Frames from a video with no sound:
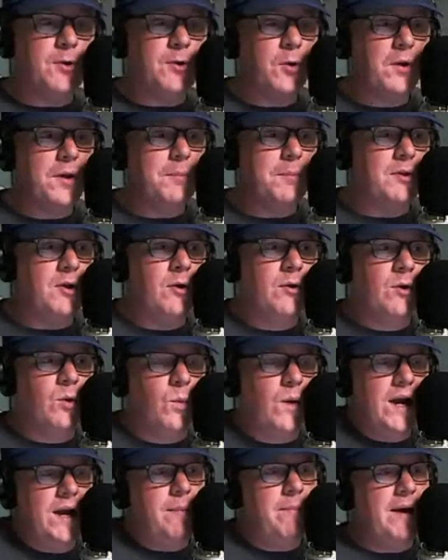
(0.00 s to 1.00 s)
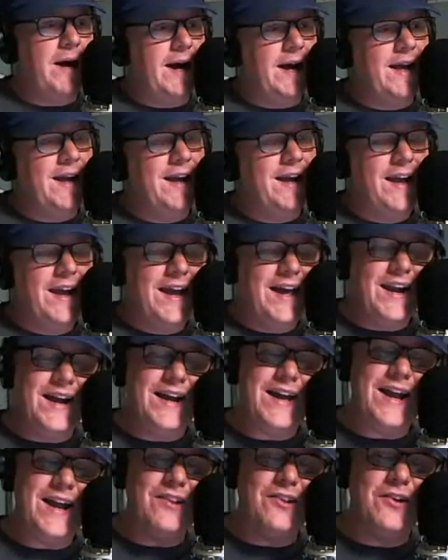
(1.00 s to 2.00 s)
totally blown away by it. And
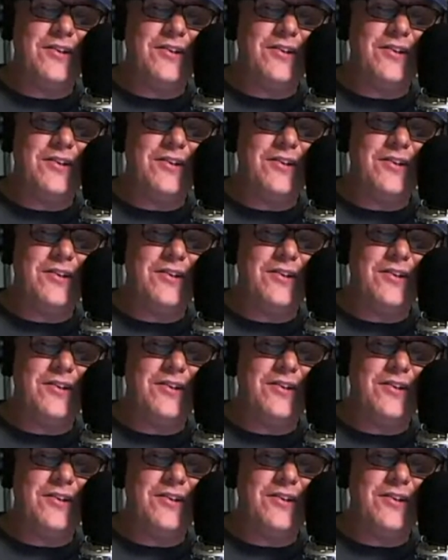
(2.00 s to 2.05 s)
I kind